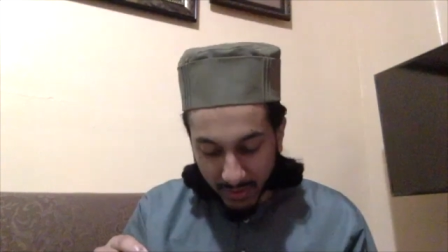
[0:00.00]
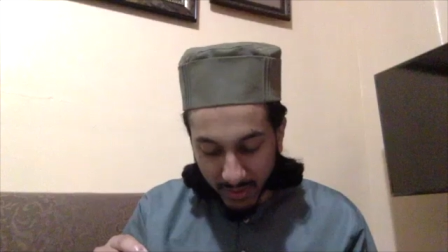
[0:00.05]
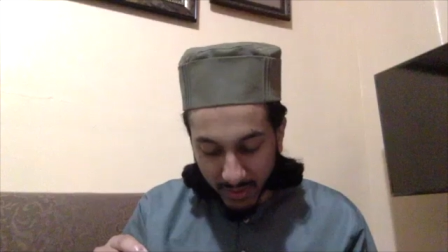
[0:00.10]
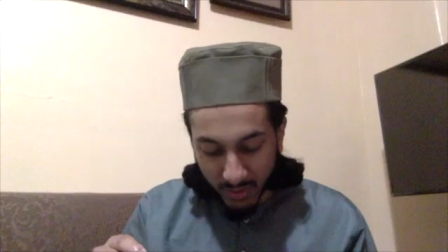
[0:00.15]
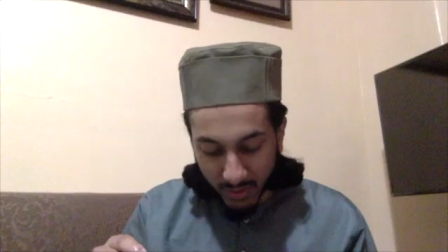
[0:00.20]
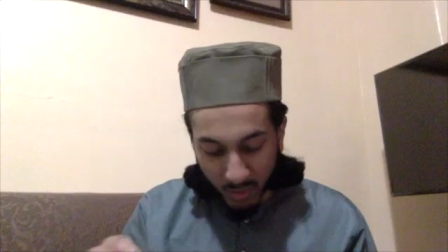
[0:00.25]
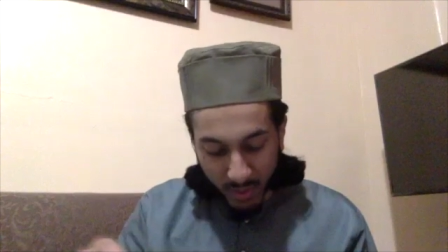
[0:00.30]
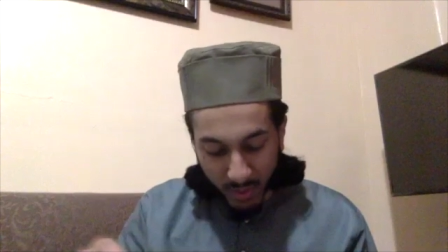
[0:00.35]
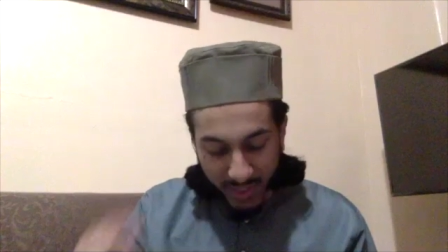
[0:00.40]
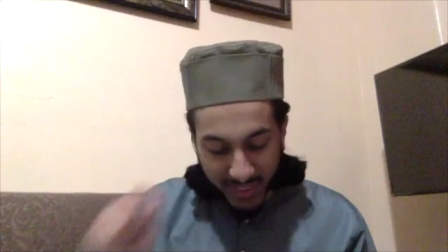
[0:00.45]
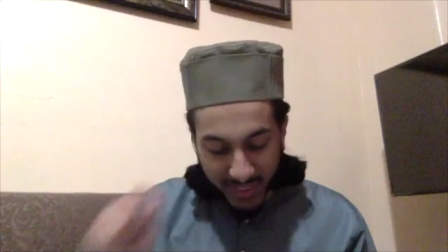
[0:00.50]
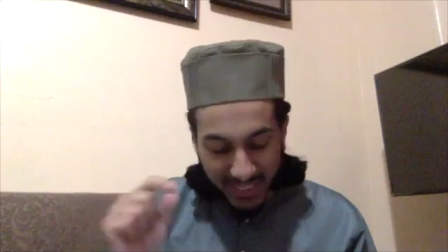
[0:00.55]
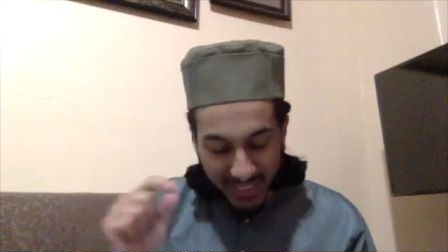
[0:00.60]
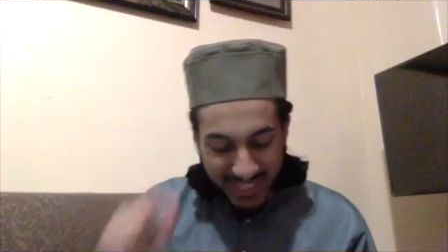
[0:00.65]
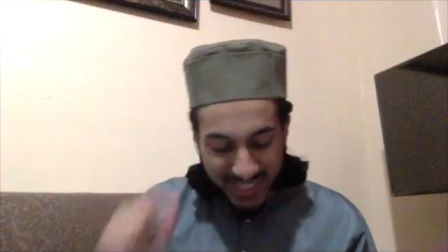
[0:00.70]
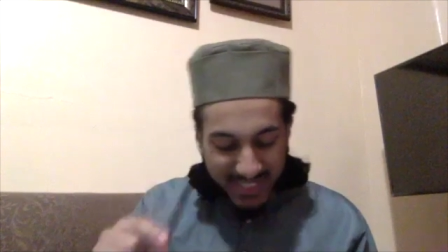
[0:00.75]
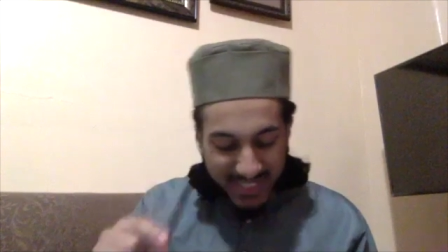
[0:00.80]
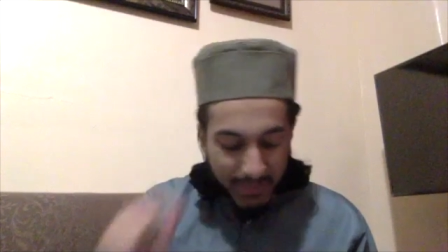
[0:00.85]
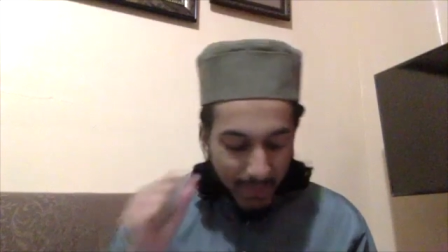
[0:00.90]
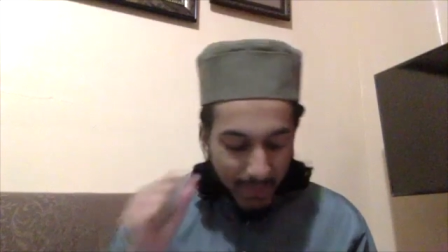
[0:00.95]
which
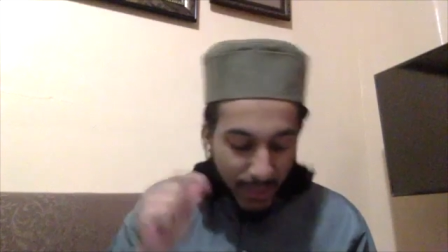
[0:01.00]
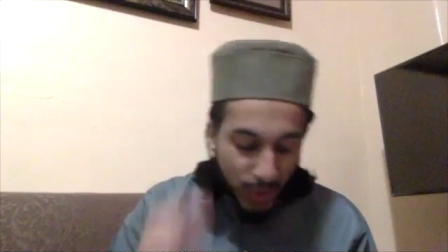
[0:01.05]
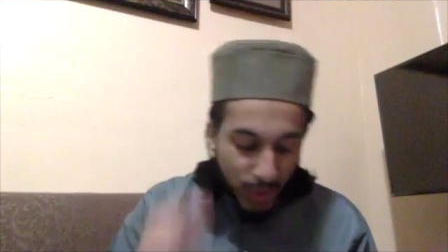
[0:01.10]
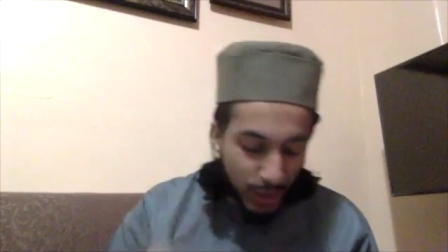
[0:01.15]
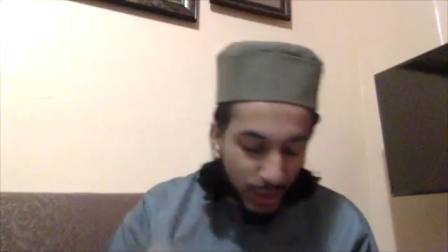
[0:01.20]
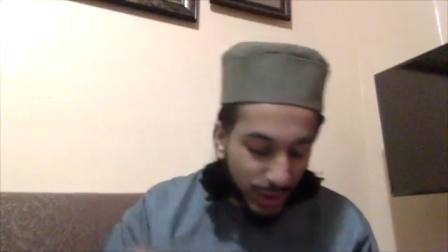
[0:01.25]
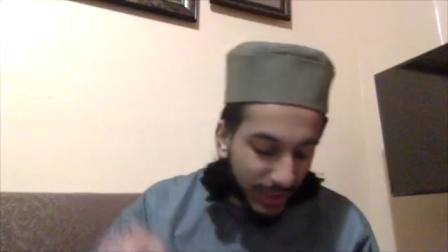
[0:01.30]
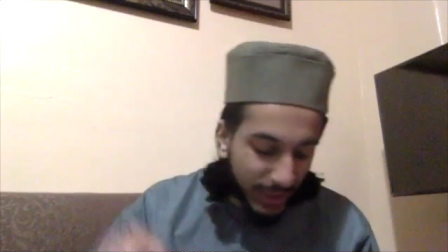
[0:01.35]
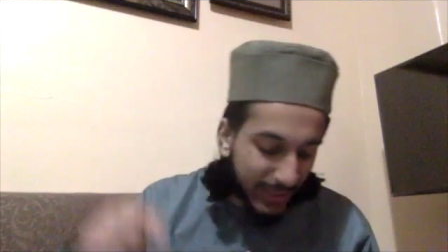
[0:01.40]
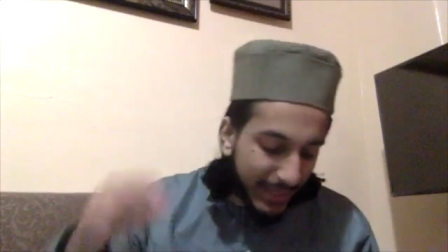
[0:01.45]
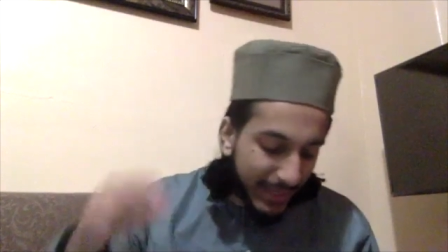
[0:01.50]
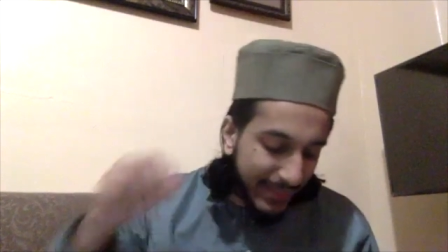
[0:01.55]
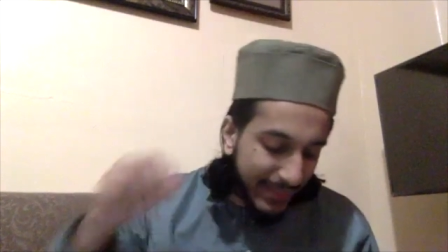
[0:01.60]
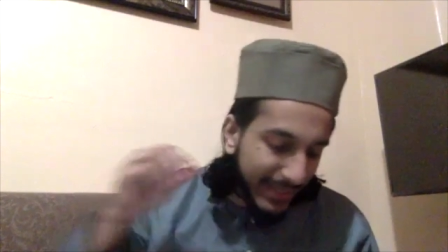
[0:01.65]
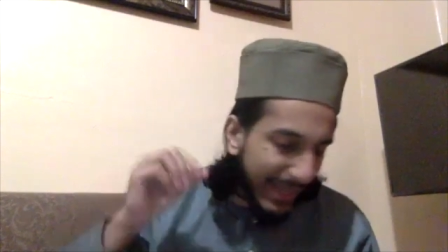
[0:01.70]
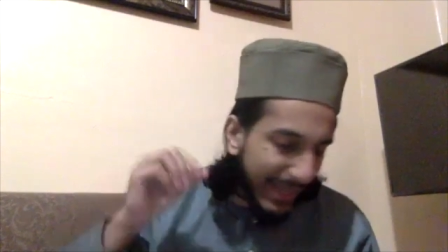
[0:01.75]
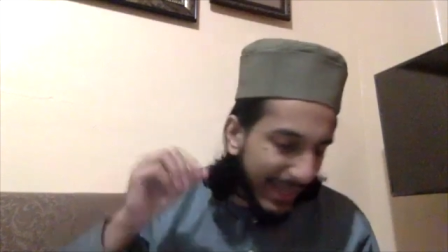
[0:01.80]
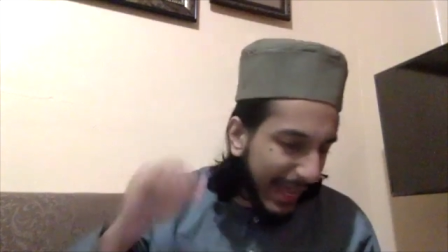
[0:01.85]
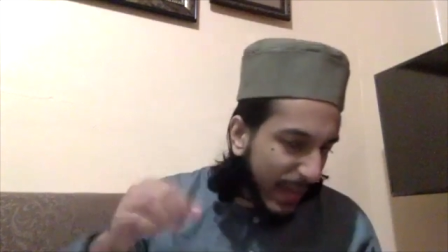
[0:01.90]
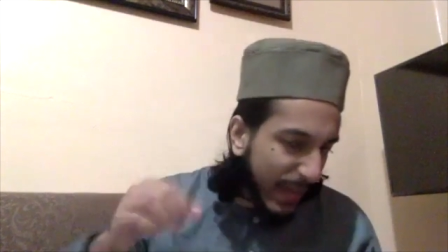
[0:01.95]
is mentioned in the
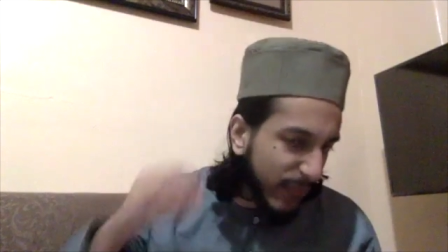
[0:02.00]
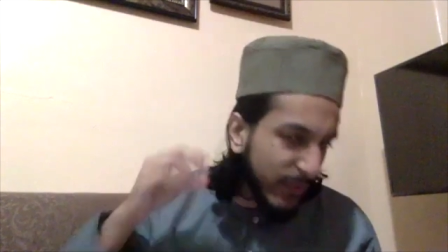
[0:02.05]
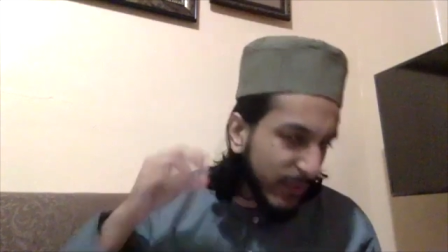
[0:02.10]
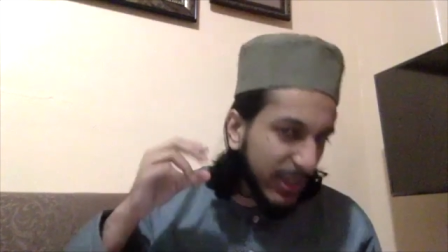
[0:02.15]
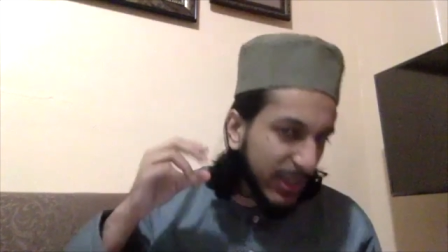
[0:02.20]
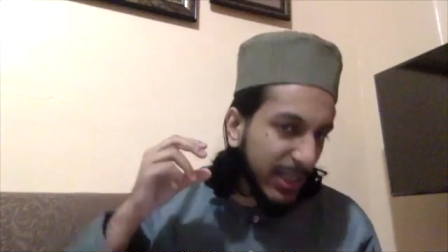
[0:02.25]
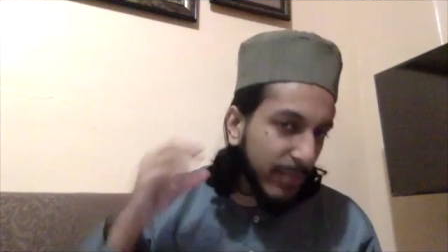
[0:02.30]
heavenly